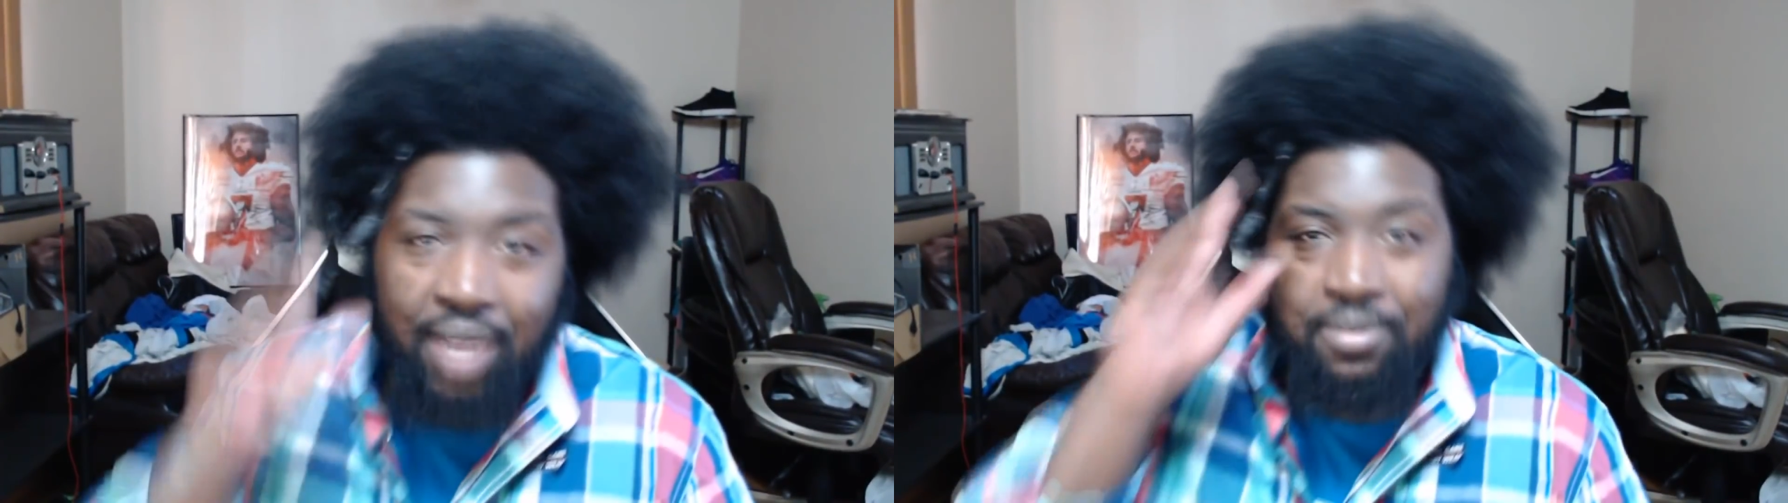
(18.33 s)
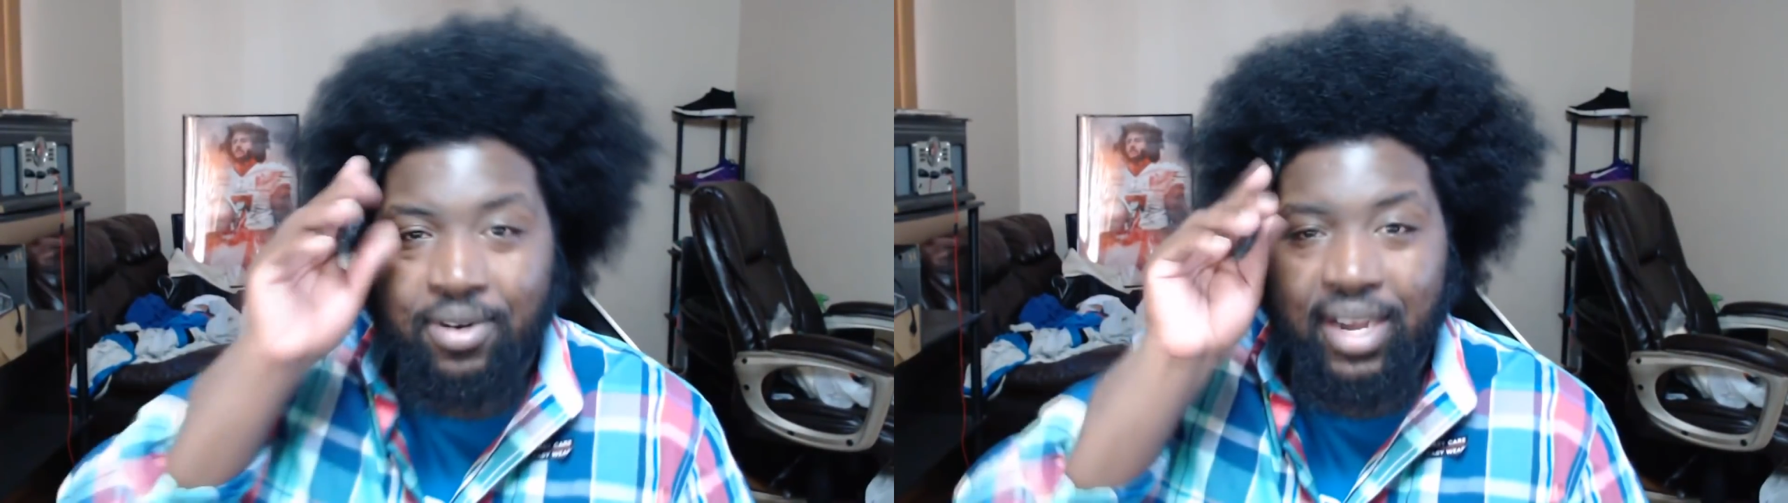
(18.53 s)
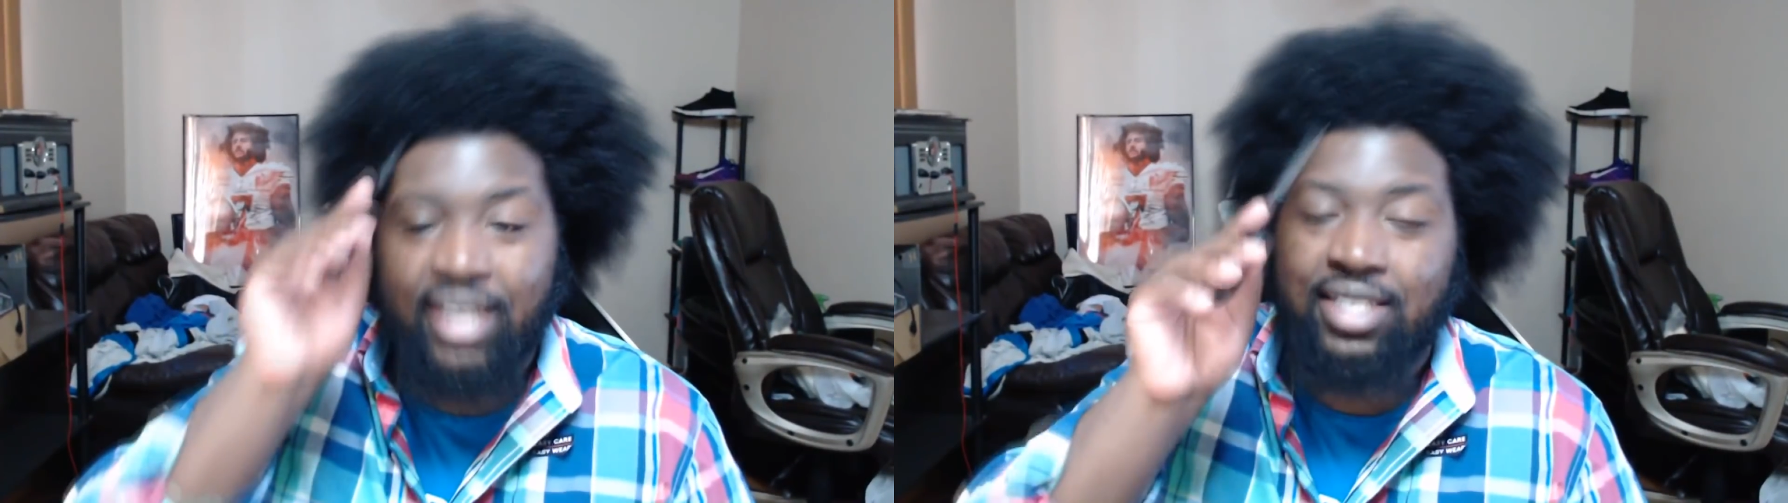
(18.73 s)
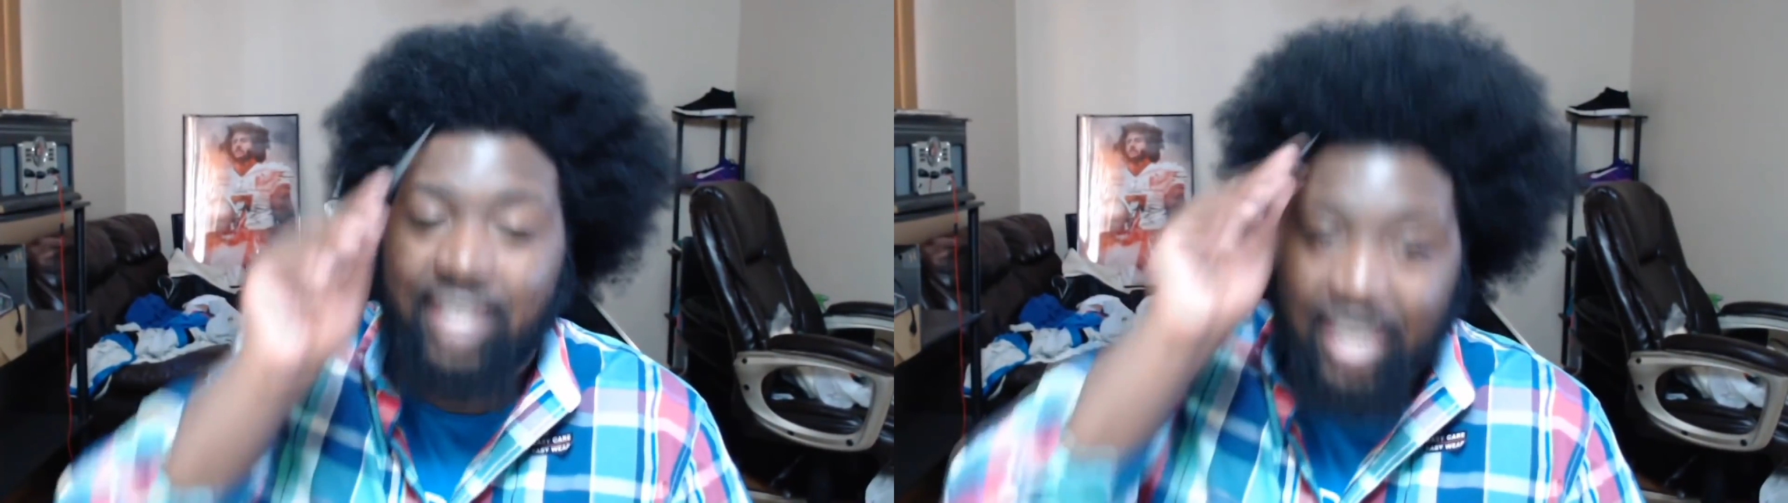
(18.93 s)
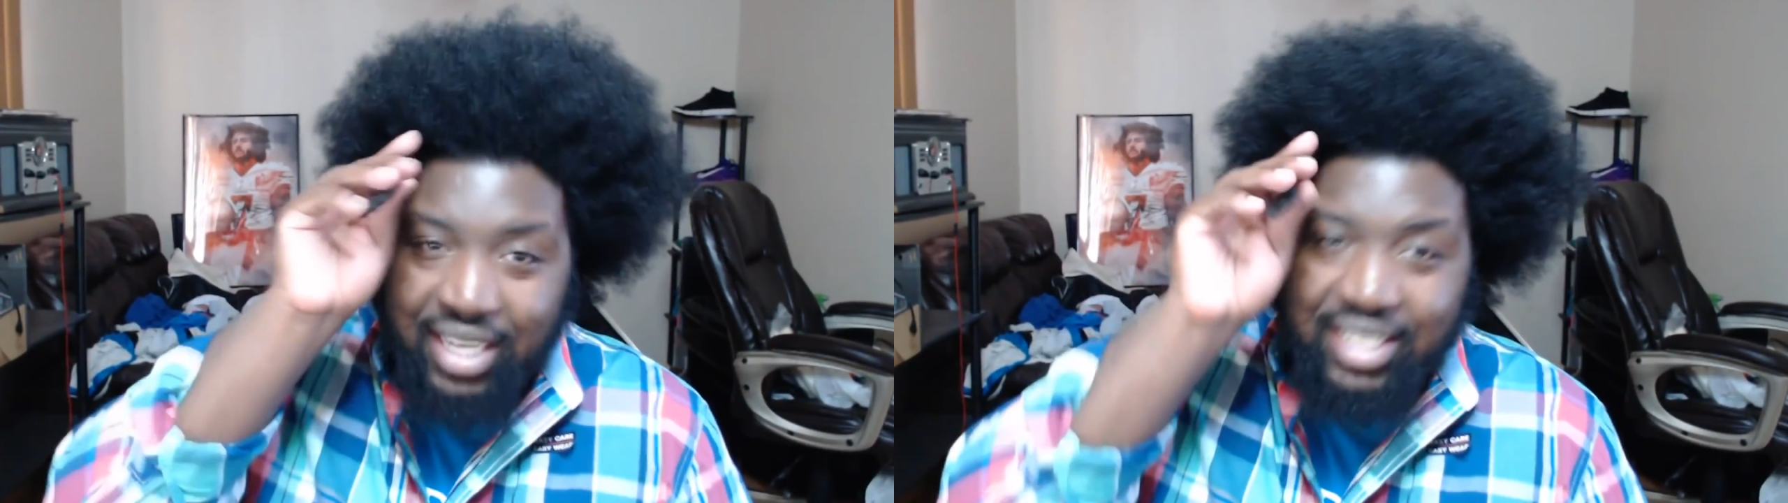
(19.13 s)

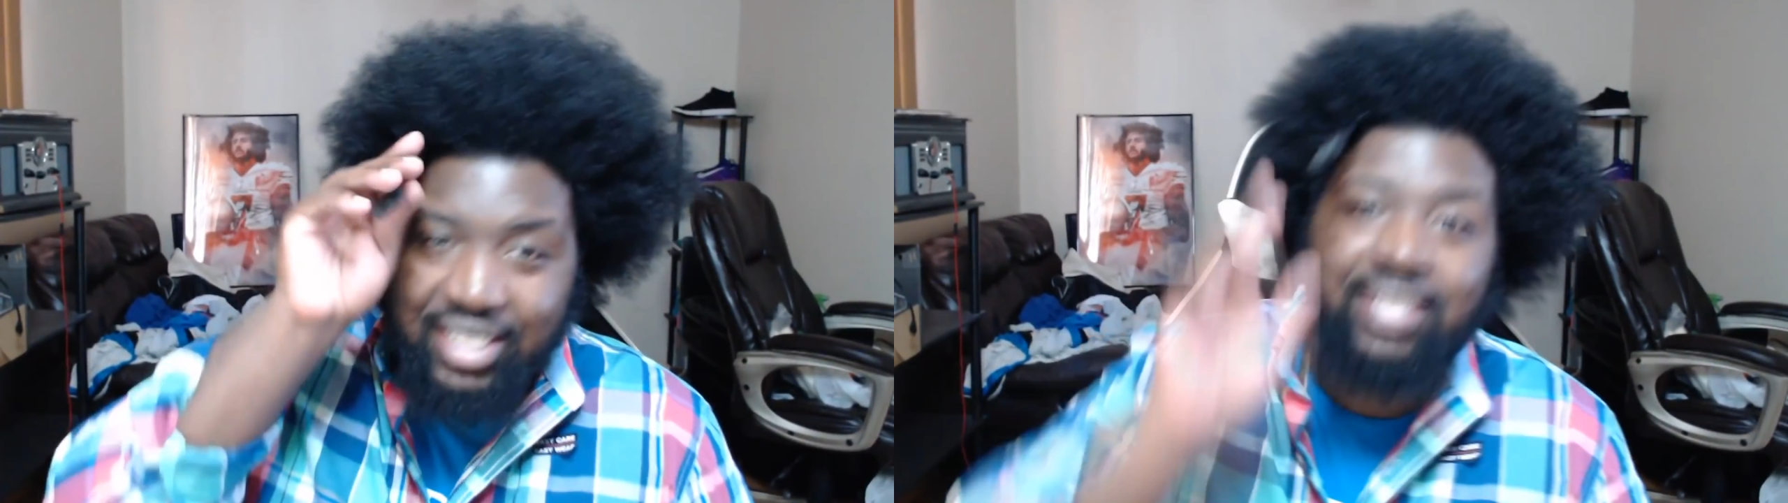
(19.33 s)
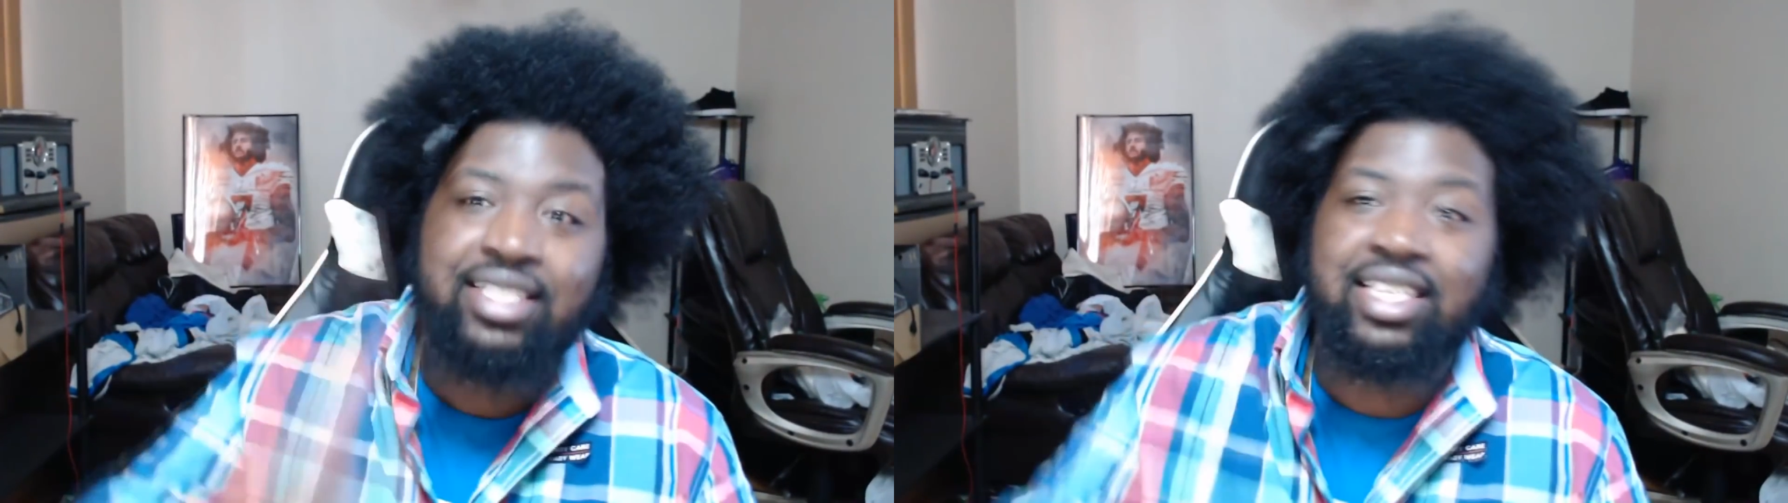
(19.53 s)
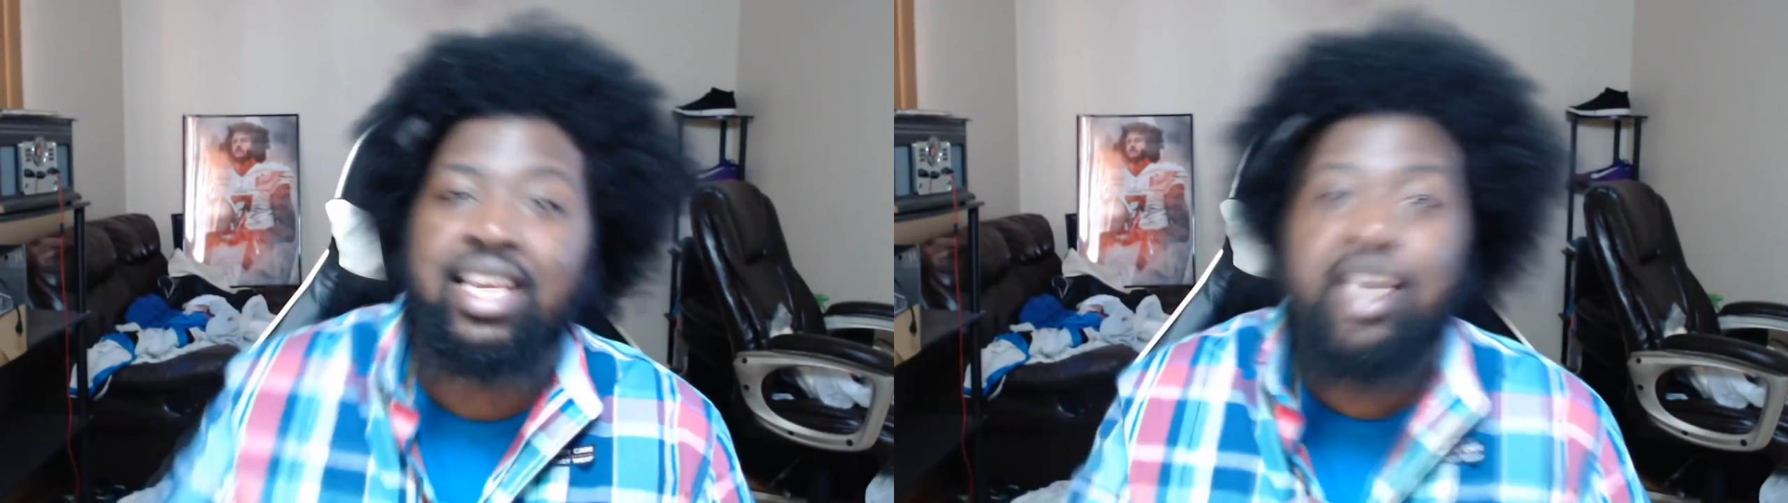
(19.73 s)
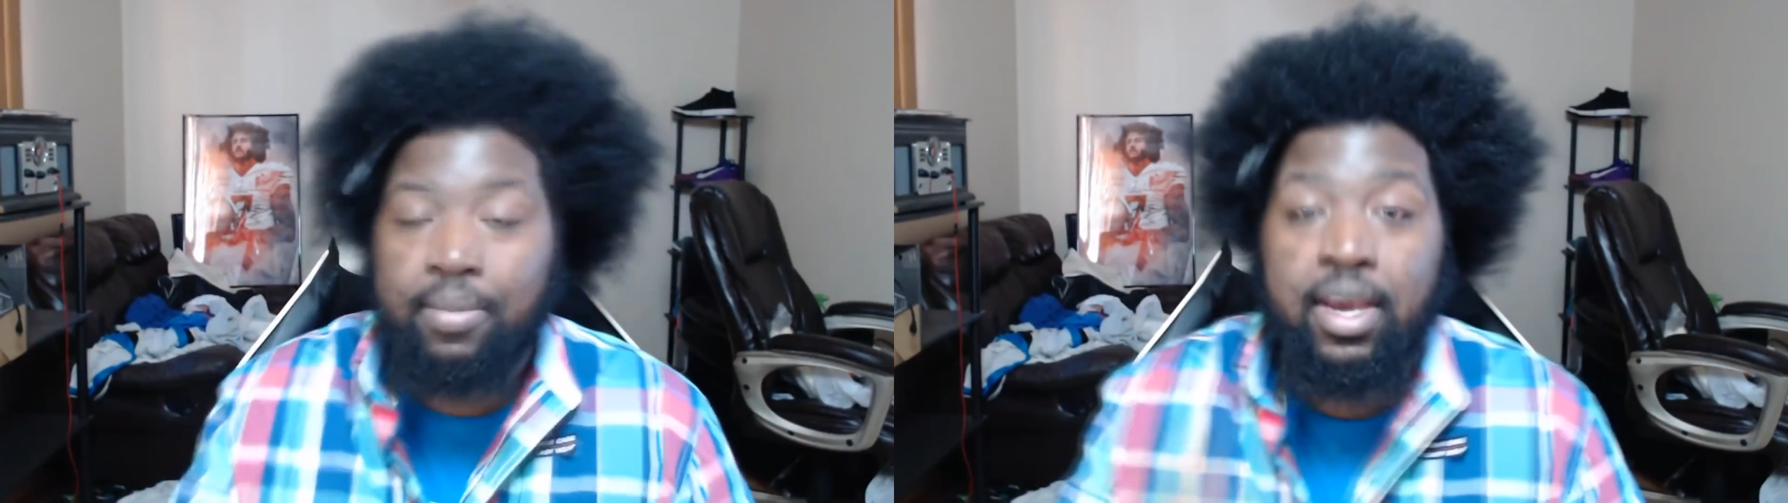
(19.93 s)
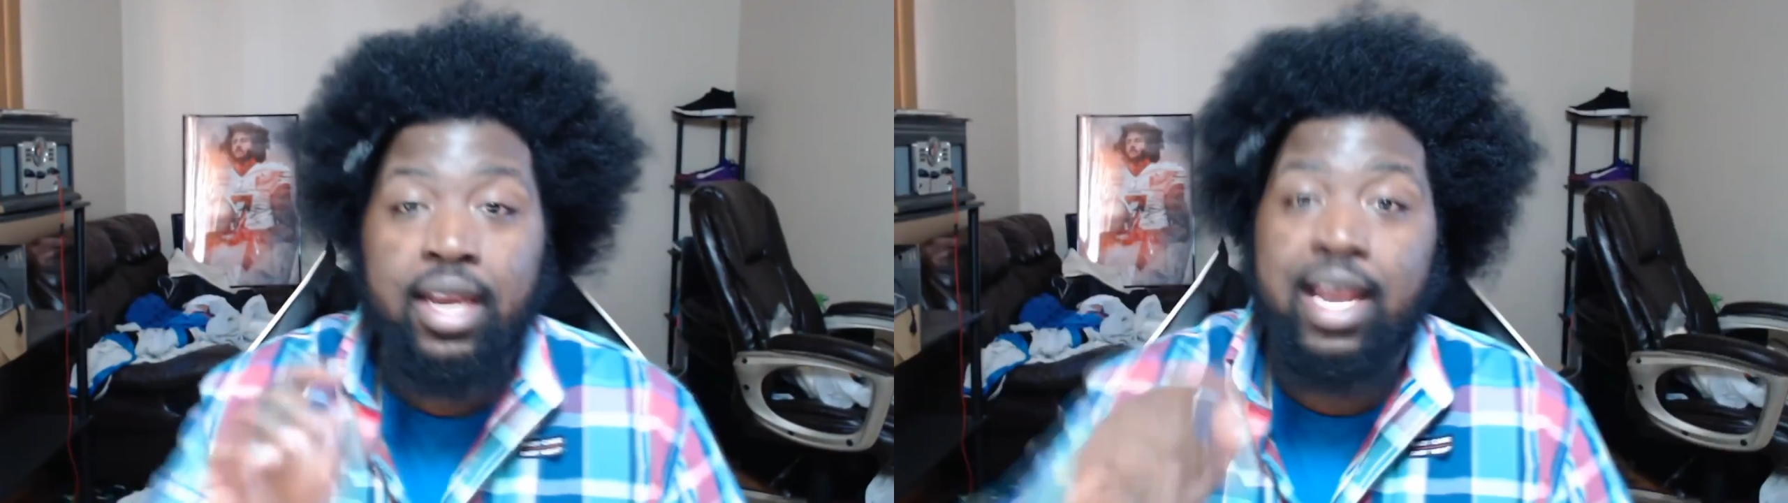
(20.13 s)
upgrades to the team.